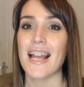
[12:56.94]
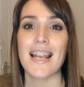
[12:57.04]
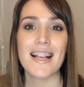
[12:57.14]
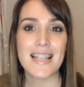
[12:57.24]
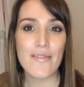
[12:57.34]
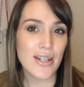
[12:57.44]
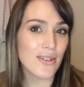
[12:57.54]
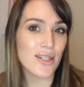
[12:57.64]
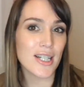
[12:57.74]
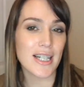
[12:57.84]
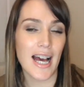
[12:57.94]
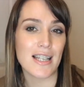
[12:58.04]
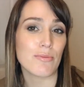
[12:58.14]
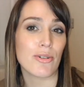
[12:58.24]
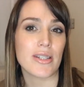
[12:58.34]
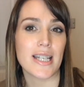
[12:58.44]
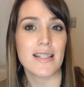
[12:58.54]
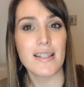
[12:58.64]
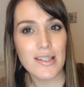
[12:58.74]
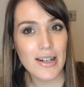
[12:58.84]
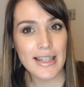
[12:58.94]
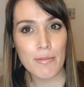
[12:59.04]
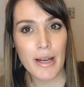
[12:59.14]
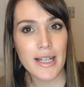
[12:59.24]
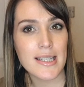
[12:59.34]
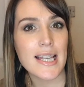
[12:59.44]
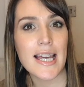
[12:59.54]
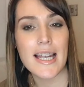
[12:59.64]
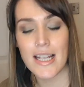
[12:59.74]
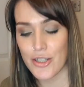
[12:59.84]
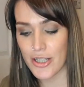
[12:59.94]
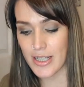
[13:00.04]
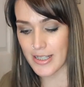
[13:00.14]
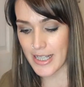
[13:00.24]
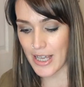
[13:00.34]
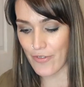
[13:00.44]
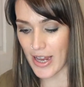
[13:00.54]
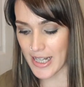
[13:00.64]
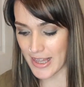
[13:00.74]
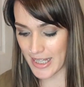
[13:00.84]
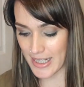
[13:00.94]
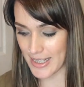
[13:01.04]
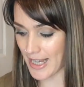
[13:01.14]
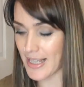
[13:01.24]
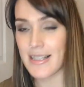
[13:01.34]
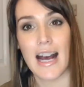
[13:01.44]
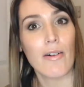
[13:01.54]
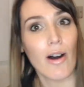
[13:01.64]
Let's have a little look at what's inside the magazine just to see if anything takes our